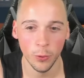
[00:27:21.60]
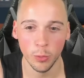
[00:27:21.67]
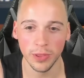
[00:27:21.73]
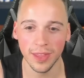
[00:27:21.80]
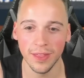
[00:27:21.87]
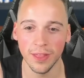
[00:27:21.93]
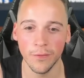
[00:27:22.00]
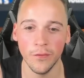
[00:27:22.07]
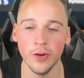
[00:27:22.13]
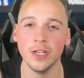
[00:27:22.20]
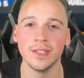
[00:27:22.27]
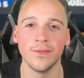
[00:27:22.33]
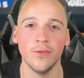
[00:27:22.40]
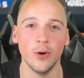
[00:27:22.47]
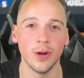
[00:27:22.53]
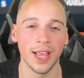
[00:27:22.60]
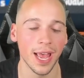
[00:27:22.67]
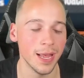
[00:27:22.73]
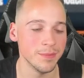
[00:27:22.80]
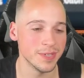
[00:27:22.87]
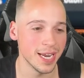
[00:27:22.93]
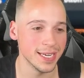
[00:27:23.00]
Within the first 4
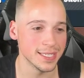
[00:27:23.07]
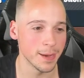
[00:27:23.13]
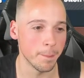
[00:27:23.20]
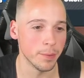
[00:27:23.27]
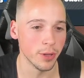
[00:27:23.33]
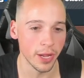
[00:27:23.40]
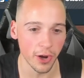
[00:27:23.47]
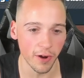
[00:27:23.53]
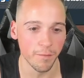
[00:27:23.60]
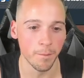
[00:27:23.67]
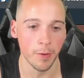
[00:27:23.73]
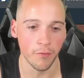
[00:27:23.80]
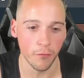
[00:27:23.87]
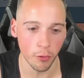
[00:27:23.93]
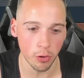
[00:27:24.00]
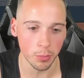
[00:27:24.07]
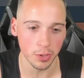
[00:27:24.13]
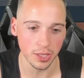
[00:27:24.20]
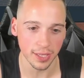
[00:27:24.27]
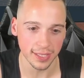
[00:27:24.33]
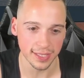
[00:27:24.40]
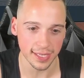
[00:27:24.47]
games, he's a playoff
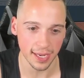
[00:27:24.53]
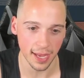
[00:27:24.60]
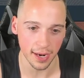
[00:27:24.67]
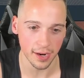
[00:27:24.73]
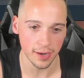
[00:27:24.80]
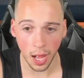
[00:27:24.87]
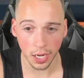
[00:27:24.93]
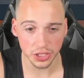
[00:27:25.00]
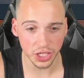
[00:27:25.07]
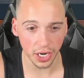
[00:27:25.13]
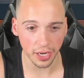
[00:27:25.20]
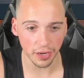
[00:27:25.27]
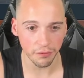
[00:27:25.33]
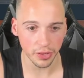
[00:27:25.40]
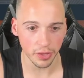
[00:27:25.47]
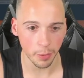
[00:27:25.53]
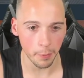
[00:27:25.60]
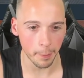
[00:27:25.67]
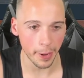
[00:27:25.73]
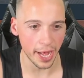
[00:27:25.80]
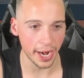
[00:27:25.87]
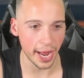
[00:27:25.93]
performer. Let's get it. RJ giving them
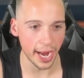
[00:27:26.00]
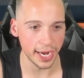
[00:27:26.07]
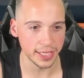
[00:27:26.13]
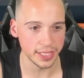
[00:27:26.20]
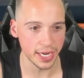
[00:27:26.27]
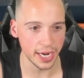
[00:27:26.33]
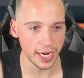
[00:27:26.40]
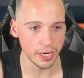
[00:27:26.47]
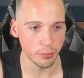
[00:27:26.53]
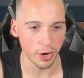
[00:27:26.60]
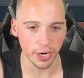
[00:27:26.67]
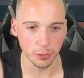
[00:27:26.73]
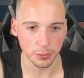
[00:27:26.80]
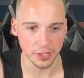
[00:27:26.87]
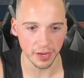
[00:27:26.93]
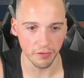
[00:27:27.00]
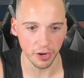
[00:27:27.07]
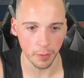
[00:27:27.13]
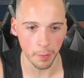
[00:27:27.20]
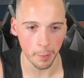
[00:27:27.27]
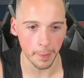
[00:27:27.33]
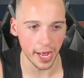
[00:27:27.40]
about 18. Randall's giving
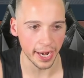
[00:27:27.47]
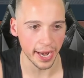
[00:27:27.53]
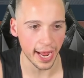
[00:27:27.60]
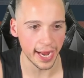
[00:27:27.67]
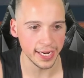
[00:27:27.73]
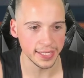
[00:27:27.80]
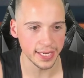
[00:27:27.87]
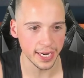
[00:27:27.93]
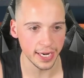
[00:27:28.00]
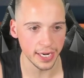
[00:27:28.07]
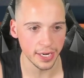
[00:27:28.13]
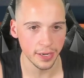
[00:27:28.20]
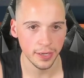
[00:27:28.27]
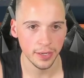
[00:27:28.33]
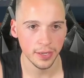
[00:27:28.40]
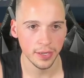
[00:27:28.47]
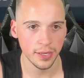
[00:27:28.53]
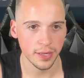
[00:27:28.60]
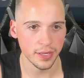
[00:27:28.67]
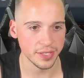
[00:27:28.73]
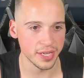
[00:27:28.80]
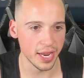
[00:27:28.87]
them about 18.
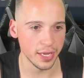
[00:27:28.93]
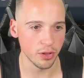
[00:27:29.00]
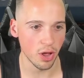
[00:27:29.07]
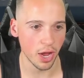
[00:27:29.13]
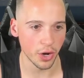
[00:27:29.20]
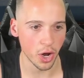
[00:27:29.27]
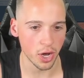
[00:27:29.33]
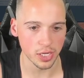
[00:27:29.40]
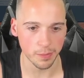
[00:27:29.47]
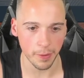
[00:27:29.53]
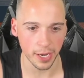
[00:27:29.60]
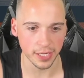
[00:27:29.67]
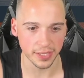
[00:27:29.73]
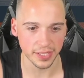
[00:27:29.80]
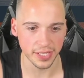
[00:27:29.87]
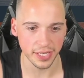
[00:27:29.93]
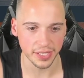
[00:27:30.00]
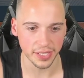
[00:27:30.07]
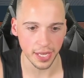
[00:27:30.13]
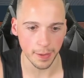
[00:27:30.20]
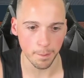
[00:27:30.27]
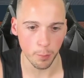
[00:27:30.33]
This Eli guy's about
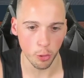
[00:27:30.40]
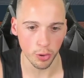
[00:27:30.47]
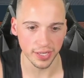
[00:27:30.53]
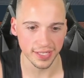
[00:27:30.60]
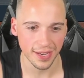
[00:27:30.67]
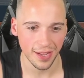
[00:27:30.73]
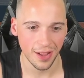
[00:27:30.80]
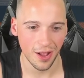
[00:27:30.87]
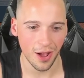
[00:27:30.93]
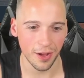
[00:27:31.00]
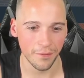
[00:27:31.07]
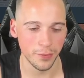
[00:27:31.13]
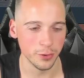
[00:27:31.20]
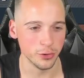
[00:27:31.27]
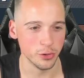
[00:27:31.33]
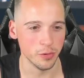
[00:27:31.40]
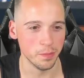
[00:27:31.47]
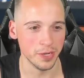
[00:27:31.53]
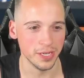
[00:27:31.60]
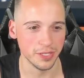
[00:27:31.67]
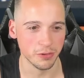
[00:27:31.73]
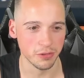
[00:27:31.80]
16 points. I feel
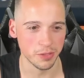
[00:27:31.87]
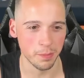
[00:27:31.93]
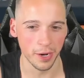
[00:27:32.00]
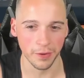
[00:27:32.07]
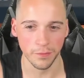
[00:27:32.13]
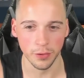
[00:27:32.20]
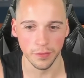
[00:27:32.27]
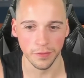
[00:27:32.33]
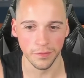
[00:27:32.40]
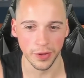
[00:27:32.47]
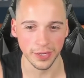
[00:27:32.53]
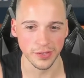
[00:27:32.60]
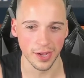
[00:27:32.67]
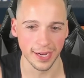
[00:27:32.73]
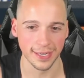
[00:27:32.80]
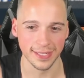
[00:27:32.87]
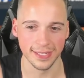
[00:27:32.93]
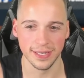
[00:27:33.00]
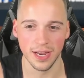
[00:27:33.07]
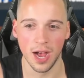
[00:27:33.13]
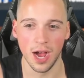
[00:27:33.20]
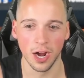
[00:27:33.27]
super disrespectful if he's like a
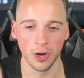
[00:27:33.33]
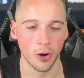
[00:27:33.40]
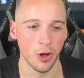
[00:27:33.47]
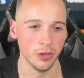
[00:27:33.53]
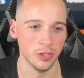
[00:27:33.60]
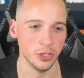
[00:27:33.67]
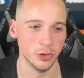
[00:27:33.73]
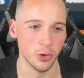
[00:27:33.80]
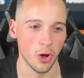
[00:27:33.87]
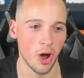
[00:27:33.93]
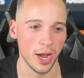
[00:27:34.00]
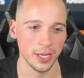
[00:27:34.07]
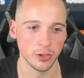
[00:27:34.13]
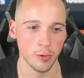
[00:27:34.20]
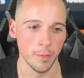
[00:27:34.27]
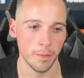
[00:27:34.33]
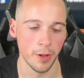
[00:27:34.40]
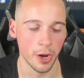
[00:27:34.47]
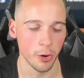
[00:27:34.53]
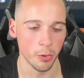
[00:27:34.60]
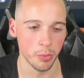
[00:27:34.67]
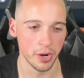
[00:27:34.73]
star college or high school
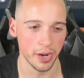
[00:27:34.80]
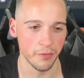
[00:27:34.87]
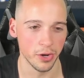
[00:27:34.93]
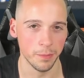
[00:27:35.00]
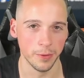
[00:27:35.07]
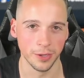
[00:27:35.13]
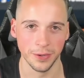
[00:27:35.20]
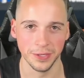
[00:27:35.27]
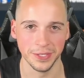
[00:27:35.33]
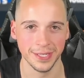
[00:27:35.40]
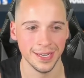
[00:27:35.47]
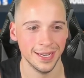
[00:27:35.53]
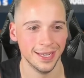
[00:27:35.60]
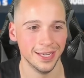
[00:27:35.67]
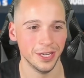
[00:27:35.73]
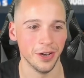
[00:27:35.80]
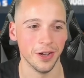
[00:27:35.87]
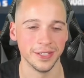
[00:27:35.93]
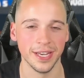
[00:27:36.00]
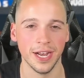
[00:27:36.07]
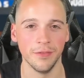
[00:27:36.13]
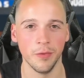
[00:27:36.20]
player or whatever because, you know,
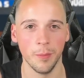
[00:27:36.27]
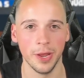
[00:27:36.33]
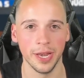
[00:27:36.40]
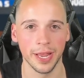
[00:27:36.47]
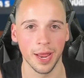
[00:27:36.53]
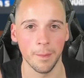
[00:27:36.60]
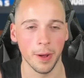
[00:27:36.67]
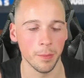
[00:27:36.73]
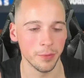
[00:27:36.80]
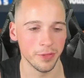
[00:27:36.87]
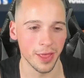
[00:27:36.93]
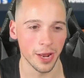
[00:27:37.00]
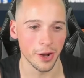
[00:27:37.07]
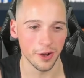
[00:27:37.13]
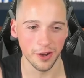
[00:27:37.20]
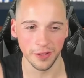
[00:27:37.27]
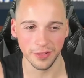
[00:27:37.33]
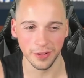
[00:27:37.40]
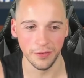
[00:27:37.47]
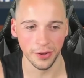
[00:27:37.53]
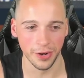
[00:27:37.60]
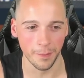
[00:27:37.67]
it's hard for me to keep up with that. I
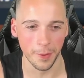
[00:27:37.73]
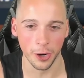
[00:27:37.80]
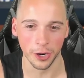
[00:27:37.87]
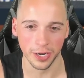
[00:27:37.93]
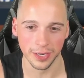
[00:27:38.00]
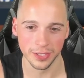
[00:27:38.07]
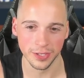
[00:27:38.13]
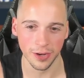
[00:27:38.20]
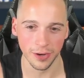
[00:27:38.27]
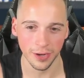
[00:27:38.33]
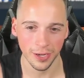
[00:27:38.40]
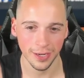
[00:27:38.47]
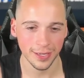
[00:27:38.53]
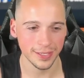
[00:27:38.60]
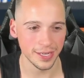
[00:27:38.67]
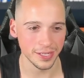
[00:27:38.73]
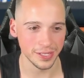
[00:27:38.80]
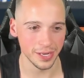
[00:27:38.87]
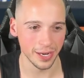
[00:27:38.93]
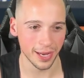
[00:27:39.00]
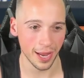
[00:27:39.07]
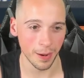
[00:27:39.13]
don't live in America, so it's
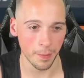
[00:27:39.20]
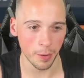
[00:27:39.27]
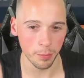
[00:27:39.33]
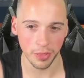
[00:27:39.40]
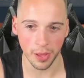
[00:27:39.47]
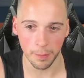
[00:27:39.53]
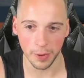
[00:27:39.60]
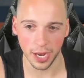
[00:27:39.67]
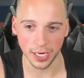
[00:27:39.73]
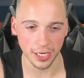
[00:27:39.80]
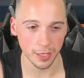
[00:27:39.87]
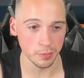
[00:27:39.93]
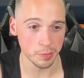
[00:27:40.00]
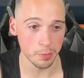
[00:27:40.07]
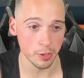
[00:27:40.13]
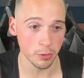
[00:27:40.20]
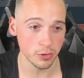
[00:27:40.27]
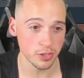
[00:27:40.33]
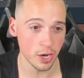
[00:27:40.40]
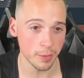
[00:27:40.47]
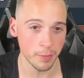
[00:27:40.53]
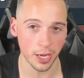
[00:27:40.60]
easier to keep up with NBA teams. But it
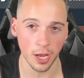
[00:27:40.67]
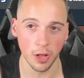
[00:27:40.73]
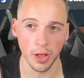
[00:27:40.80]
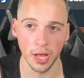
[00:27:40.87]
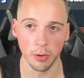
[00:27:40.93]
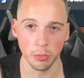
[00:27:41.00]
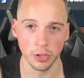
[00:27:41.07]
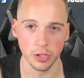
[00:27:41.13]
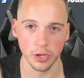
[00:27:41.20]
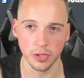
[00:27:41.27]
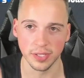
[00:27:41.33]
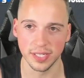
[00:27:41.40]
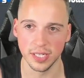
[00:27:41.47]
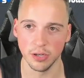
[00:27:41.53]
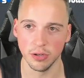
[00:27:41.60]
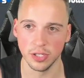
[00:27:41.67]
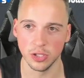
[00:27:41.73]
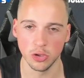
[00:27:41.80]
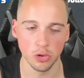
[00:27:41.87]
looks like Mikal had a really good series